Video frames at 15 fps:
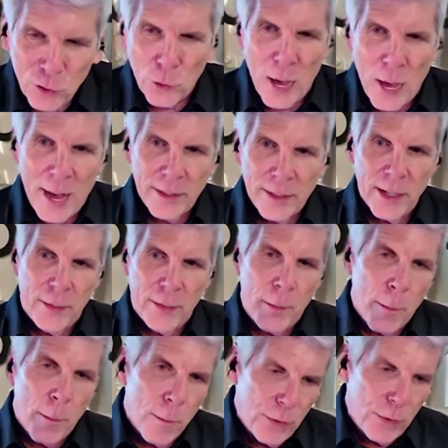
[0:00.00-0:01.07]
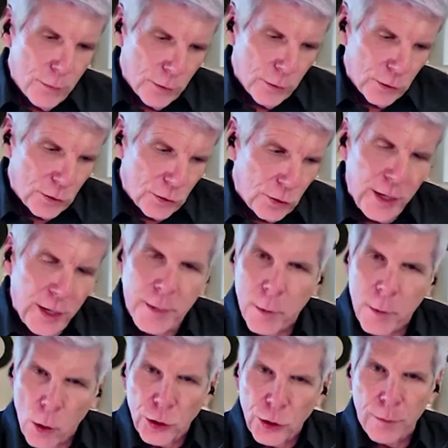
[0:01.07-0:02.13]
So that's the
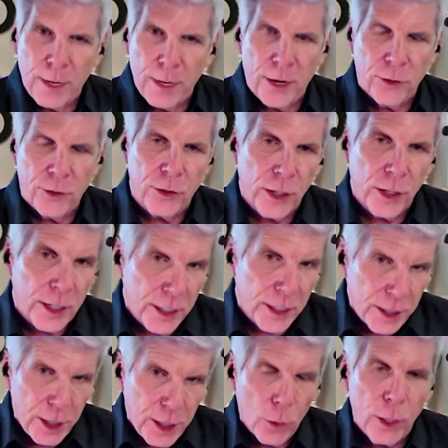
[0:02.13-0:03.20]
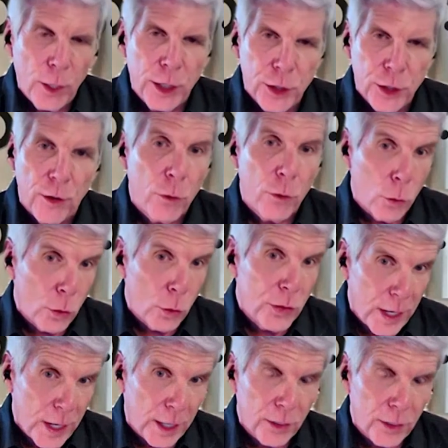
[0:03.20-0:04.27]
seated motion base is a continuation of
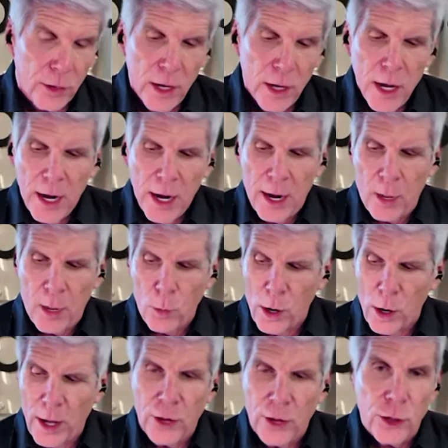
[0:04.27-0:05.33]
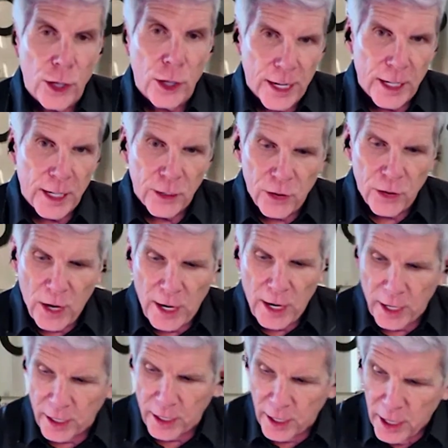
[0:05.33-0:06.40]
those things. And where that's going to get
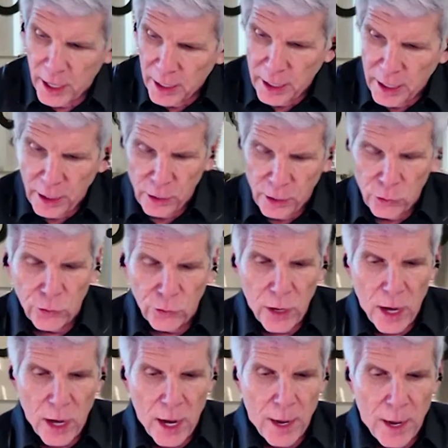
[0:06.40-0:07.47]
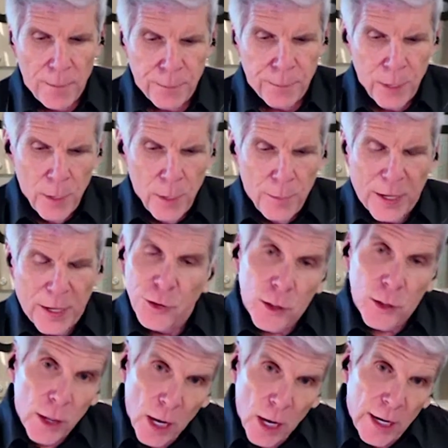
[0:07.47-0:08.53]
exciting is
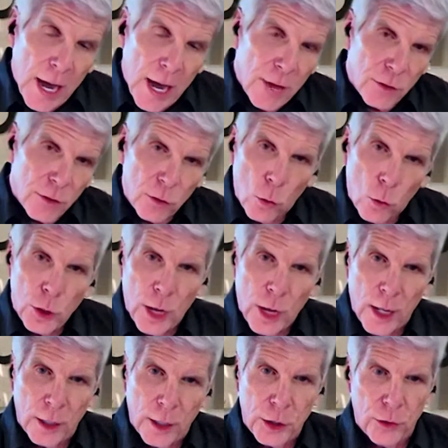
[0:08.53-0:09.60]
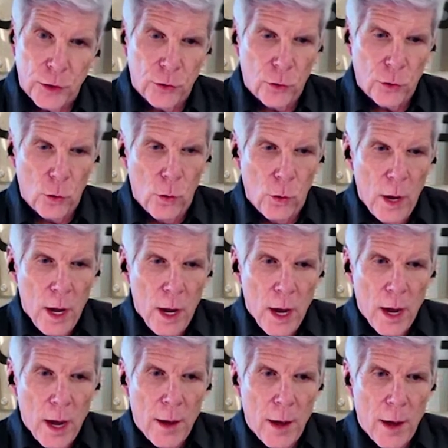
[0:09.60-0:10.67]
because it has its own challenges. So
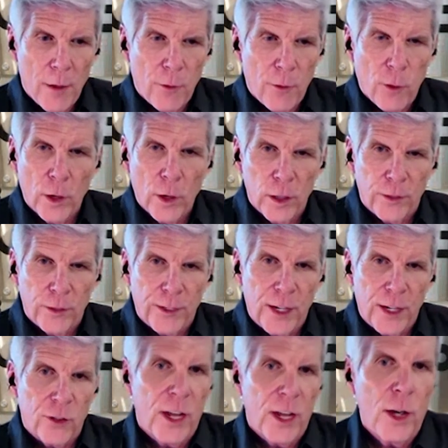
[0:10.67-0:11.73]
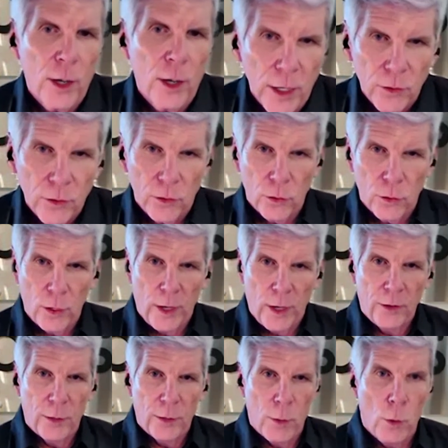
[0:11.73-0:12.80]
a forklift accelerates, so it
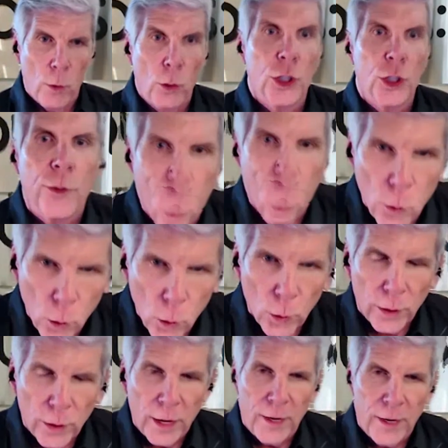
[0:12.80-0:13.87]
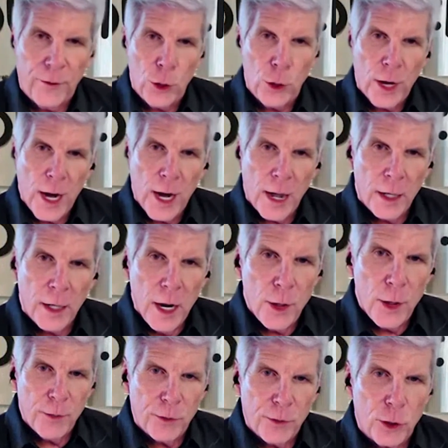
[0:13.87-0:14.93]
has a motion forward. And if you can't,
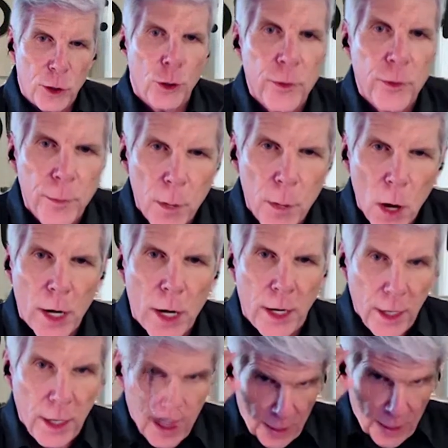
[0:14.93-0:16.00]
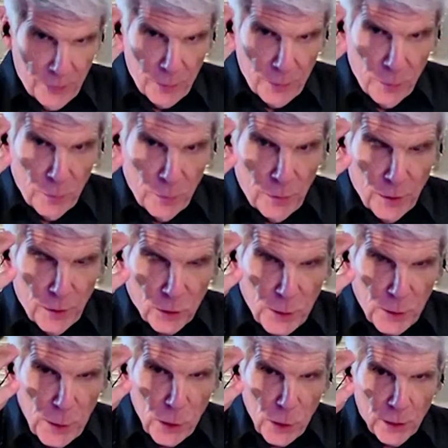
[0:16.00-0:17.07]
you have to trick the body in the
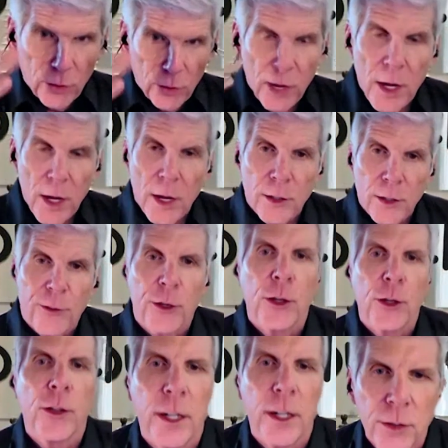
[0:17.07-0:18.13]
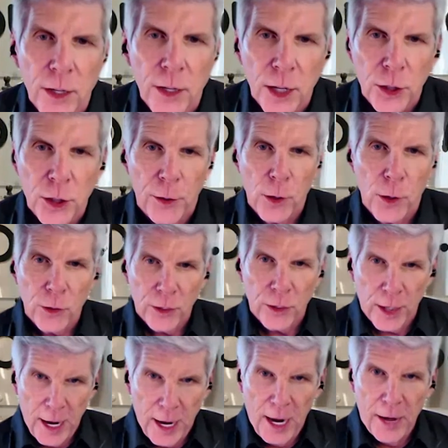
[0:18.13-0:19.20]
experience to feel that it's actually
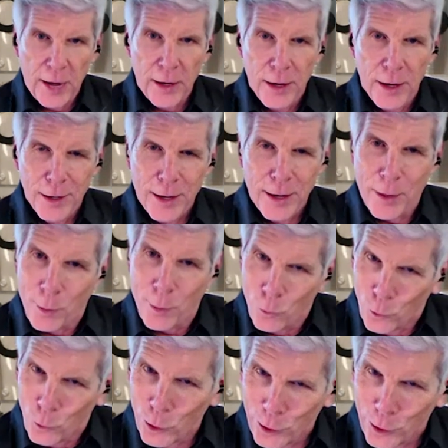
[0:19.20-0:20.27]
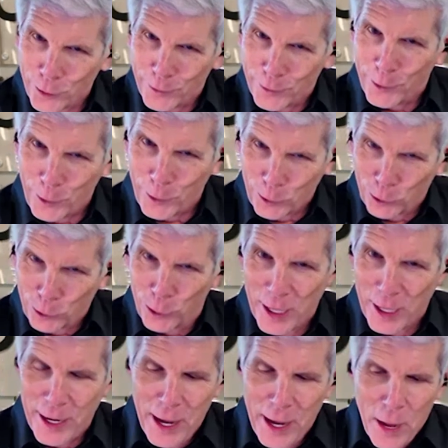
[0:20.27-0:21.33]
thrusting ahead. And we'll do
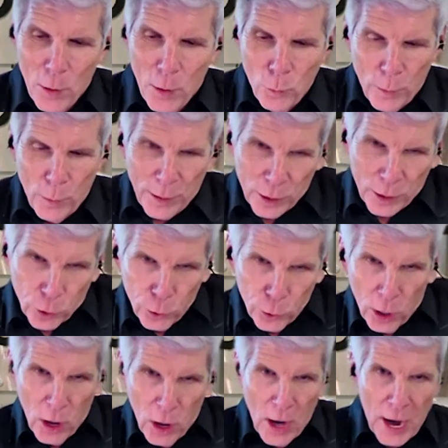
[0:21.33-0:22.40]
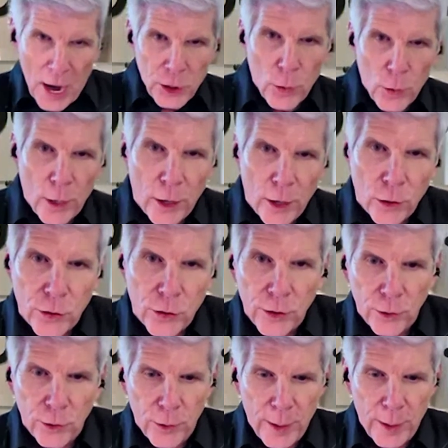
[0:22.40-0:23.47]
that. Then we tune our actuators
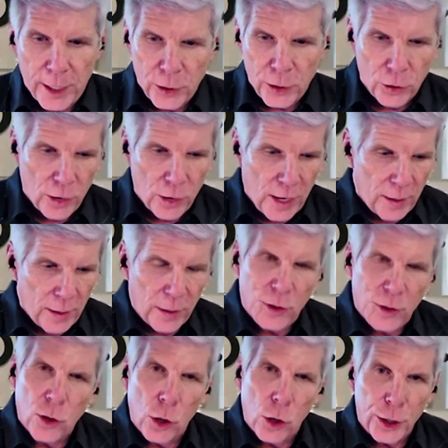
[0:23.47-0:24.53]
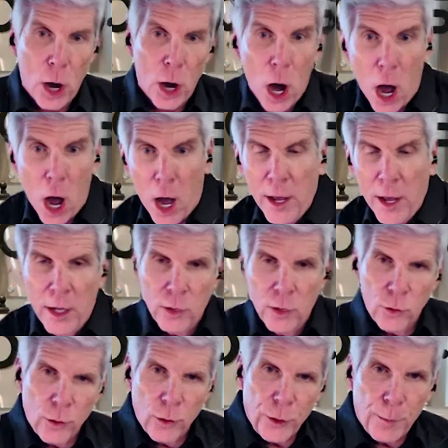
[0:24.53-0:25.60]
into making sure that it's called yaw.
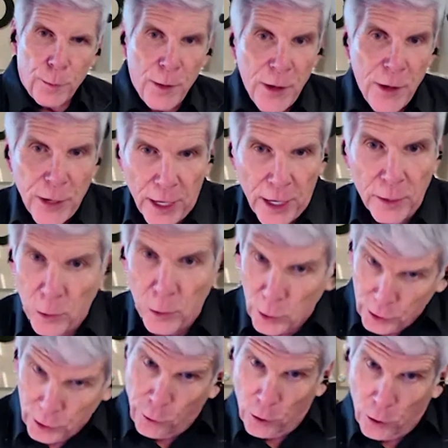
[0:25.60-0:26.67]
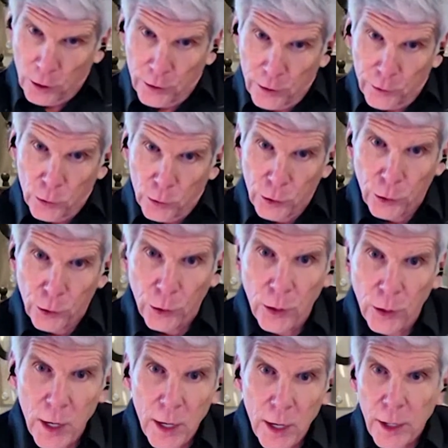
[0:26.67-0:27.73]
So if you're pivoting, which a forklift will
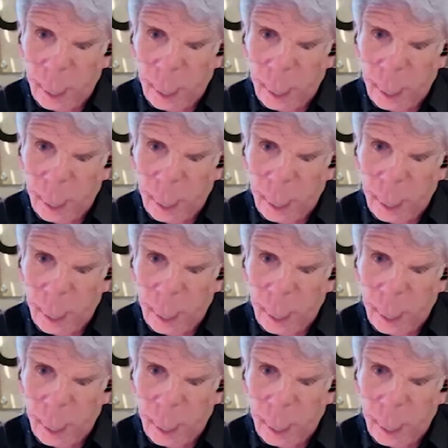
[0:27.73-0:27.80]
do,